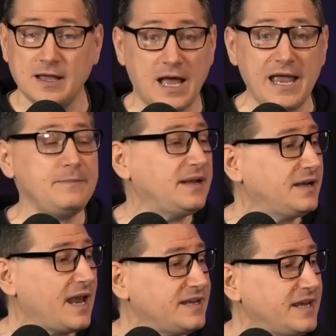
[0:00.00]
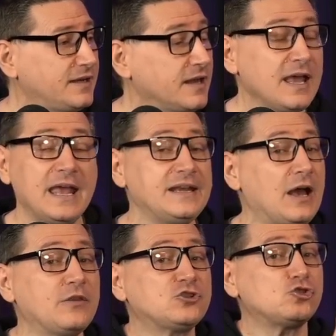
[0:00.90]
I admit it, I did.
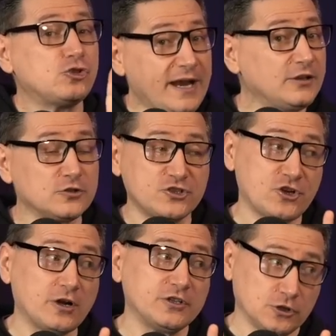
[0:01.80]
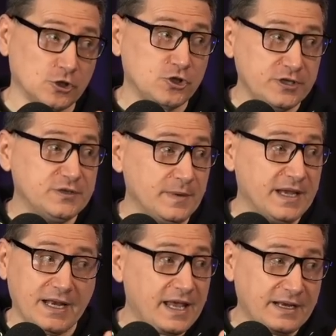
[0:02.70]
Now, the trailer started to look good to me
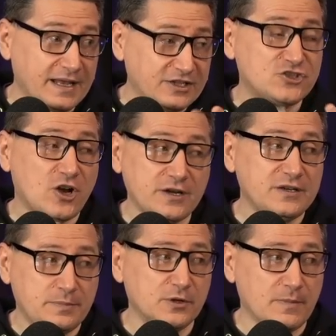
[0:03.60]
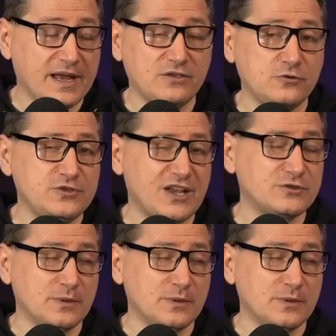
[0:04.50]
and, and, and it started to build my enthusiasm